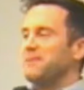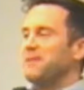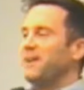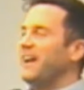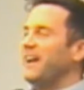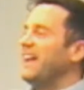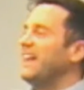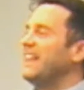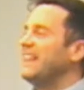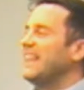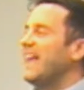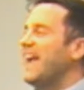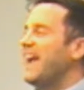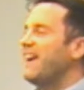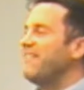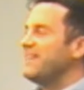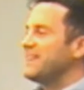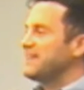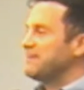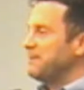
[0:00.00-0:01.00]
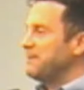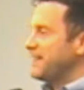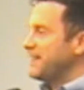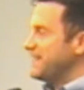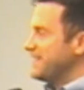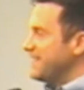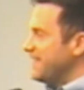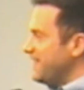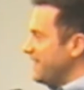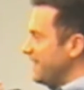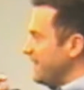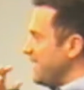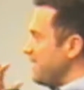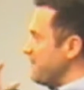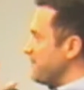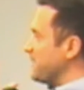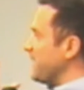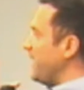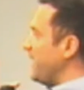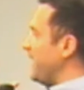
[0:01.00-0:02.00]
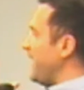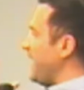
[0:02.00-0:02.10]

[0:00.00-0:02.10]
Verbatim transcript: of them are hilarious because the lips